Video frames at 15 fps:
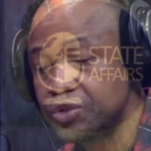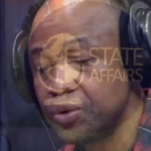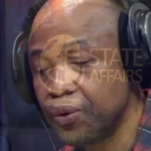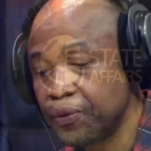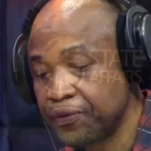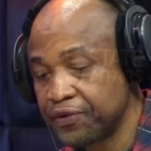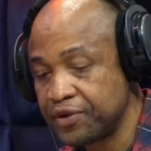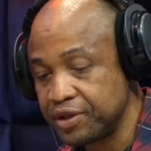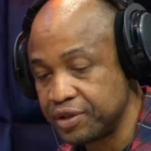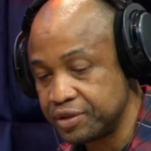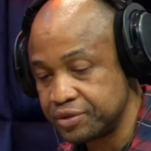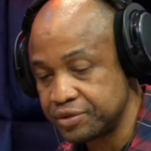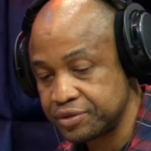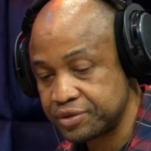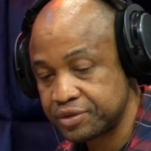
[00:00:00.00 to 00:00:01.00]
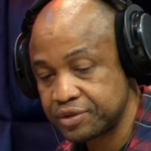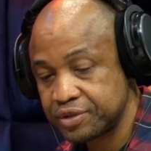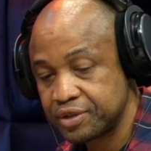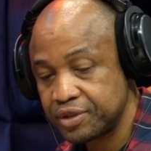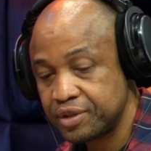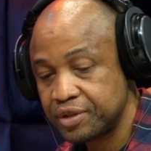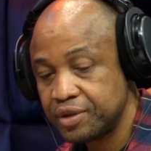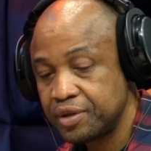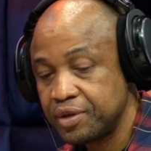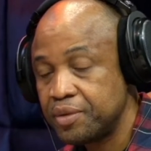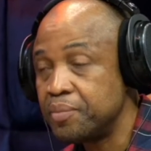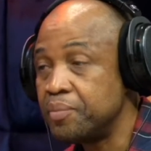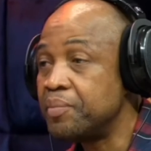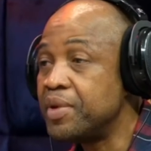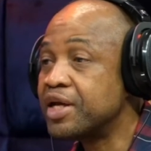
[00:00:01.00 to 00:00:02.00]
things,
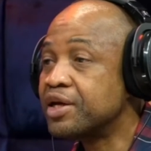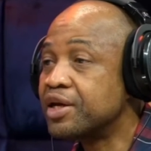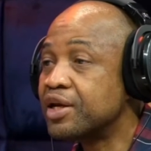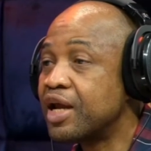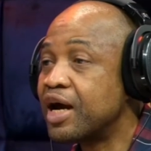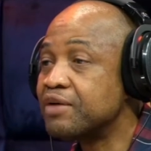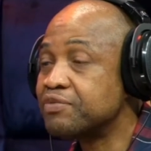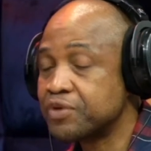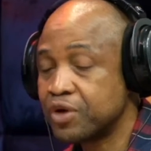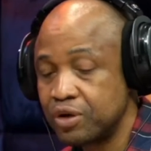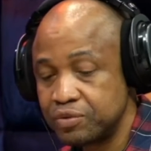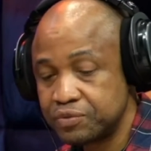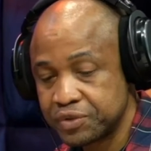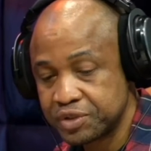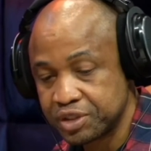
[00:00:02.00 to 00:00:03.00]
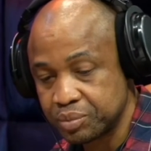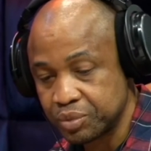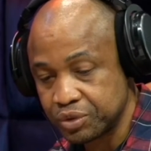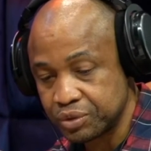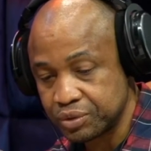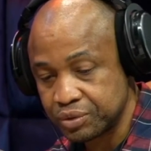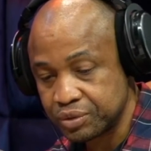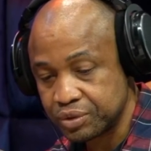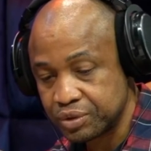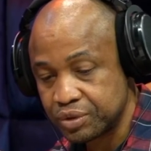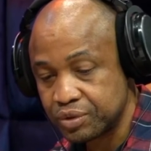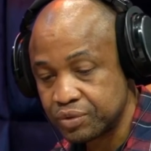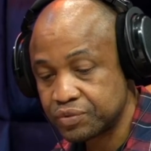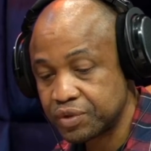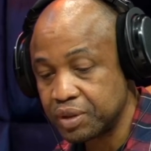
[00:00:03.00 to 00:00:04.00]
make life comfortable
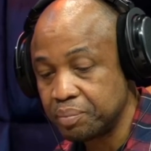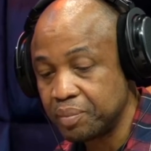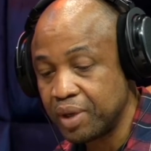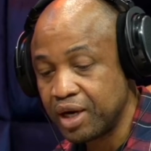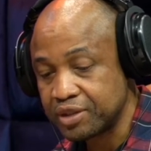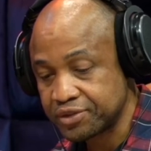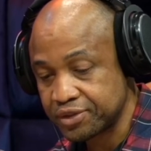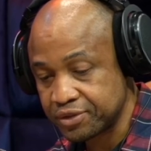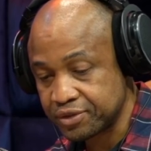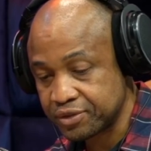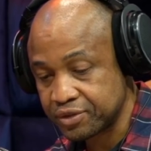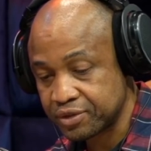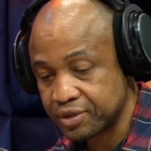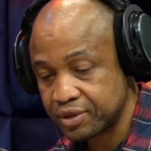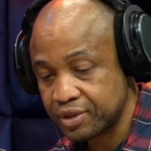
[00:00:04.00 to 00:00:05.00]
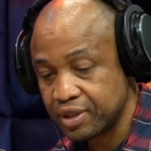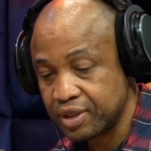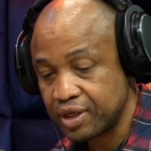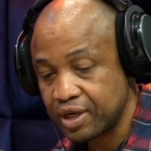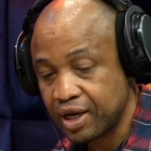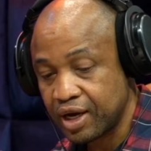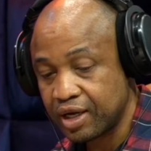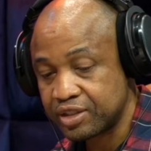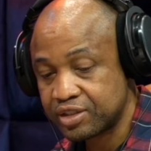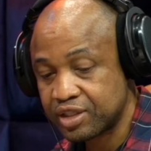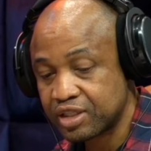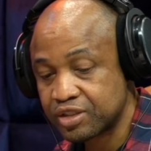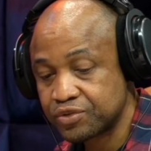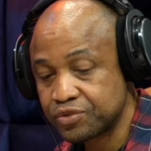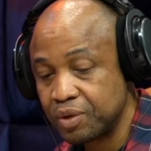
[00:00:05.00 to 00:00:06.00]
for the masses, and
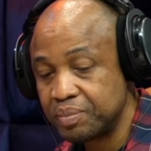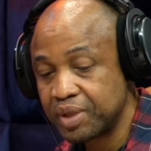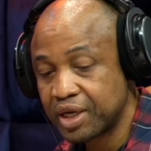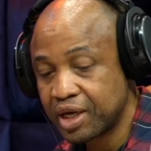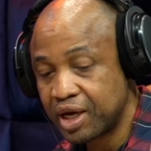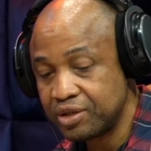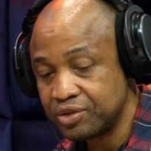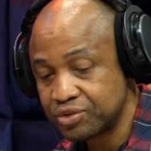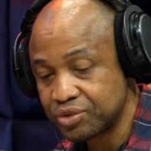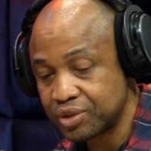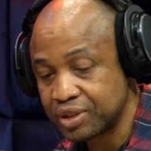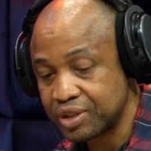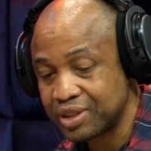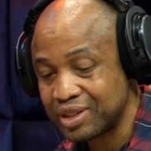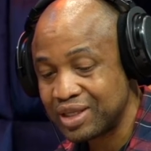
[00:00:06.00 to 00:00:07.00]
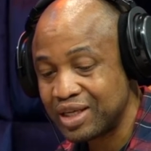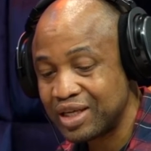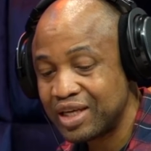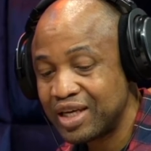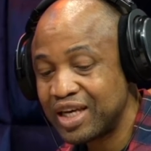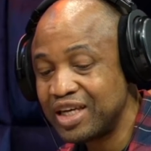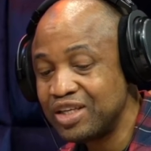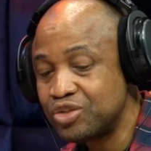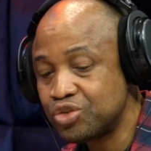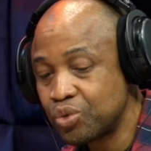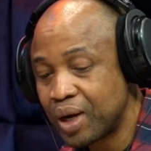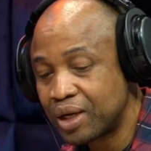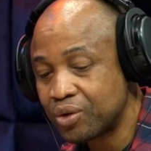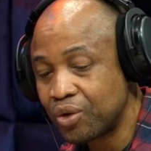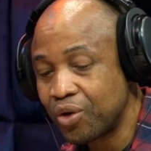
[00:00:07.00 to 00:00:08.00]
transform the country into
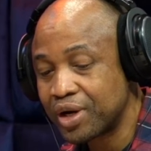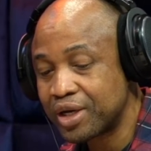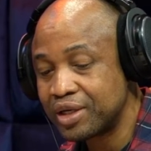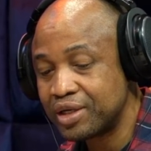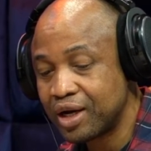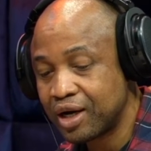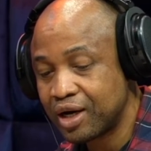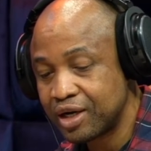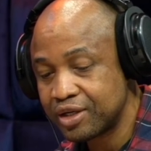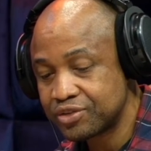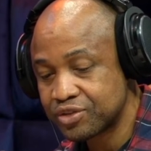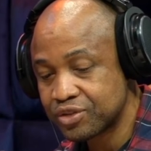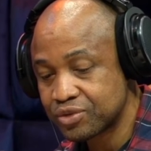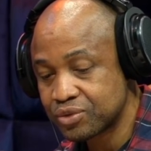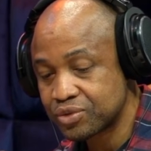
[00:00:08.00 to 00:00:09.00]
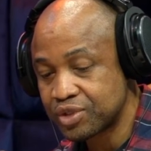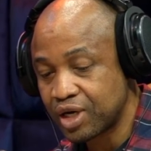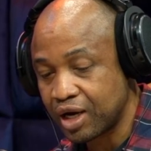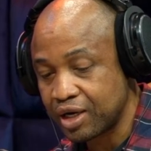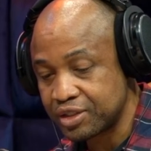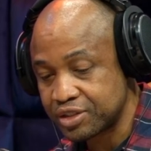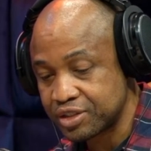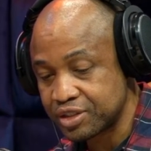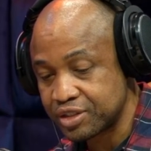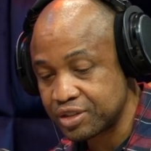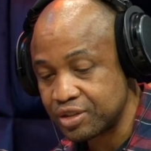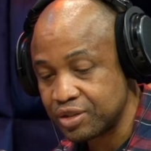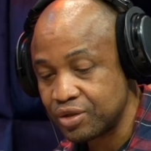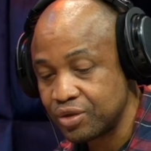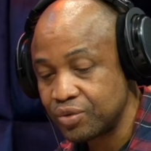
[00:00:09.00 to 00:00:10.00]
an organized
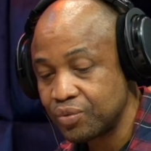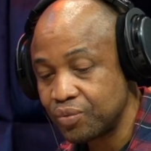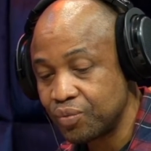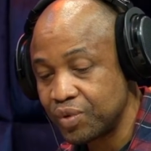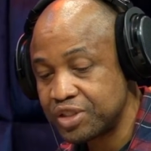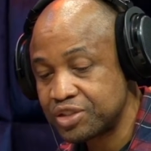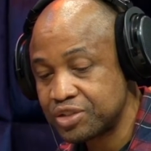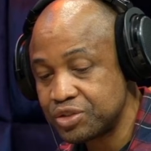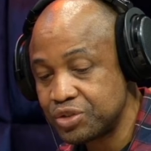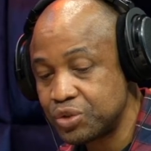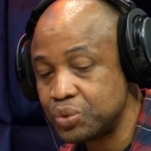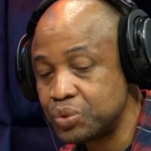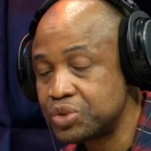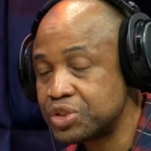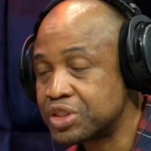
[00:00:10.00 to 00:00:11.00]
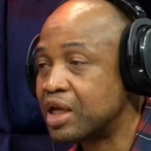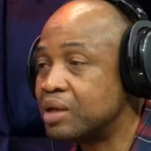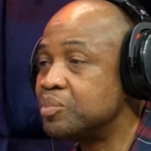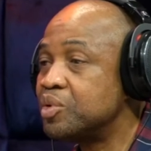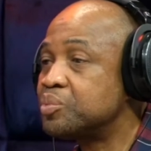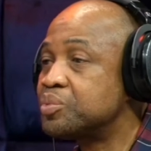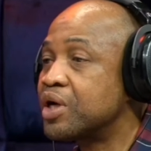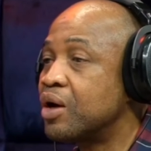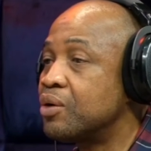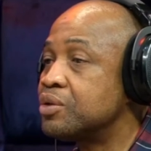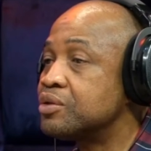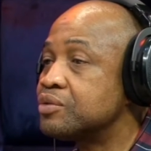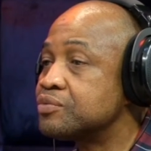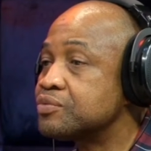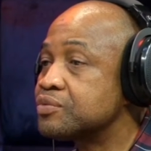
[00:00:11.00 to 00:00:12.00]
society, which you shall be proud of.